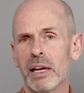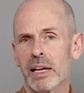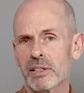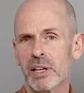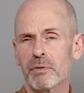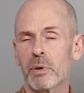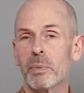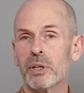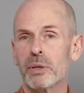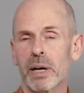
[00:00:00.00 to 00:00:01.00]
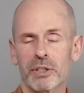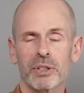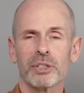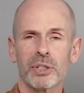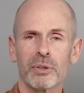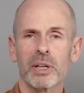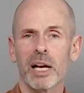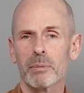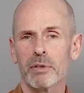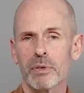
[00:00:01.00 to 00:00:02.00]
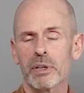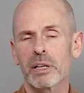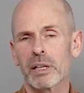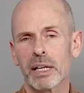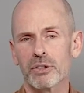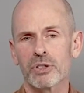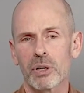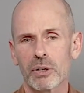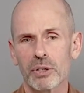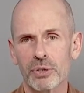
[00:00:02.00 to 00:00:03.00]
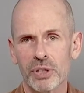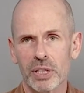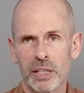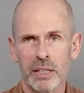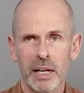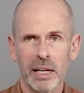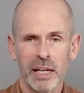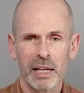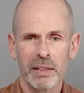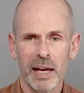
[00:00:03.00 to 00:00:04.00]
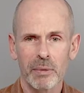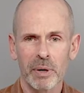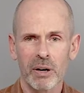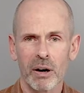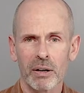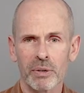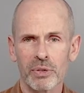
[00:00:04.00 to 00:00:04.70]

except for when you actually turn the camera vertically and start using it in that regard.